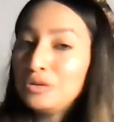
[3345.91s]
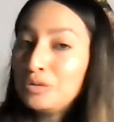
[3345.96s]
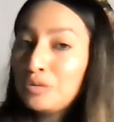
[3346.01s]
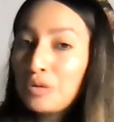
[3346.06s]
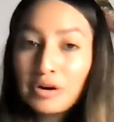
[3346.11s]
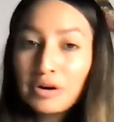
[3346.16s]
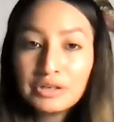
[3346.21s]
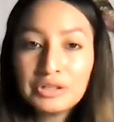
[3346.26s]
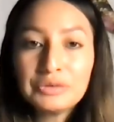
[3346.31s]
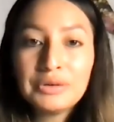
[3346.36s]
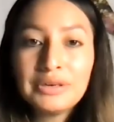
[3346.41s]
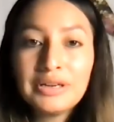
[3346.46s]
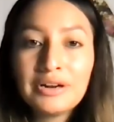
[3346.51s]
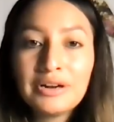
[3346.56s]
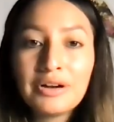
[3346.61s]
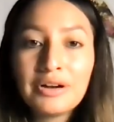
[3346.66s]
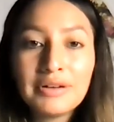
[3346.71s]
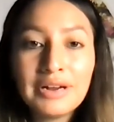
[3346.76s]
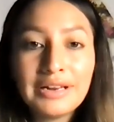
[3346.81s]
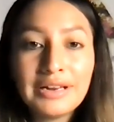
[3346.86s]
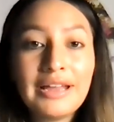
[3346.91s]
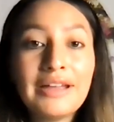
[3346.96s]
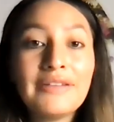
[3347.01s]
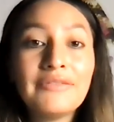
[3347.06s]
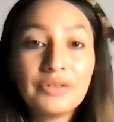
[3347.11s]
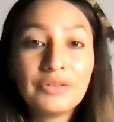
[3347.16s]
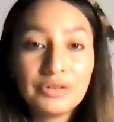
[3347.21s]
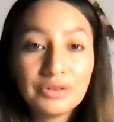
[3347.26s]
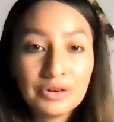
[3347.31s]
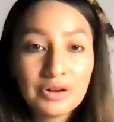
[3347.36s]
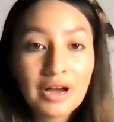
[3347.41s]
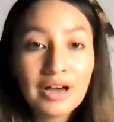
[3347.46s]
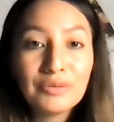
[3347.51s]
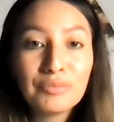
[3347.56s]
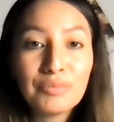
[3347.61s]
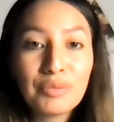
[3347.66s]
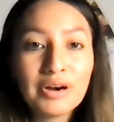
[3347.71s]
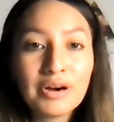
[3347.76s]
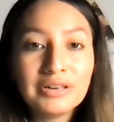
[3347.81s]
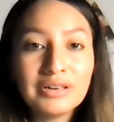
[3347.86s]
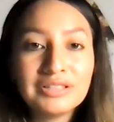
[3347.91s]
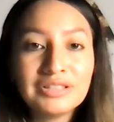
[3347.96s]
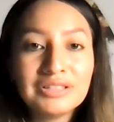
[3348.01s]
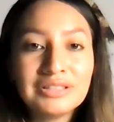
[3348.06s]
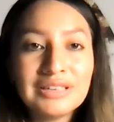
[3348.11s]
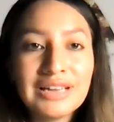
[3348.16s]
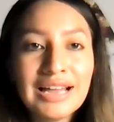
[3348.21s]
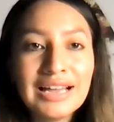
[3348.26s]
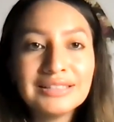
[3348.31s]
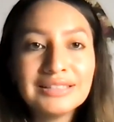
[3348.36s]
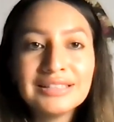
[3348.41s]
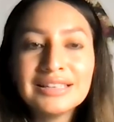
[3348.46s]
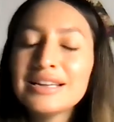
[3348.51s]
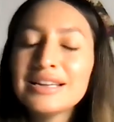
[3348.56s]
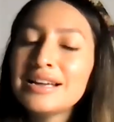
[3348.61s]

you are doing it already. If you're not a part of Jeunesse,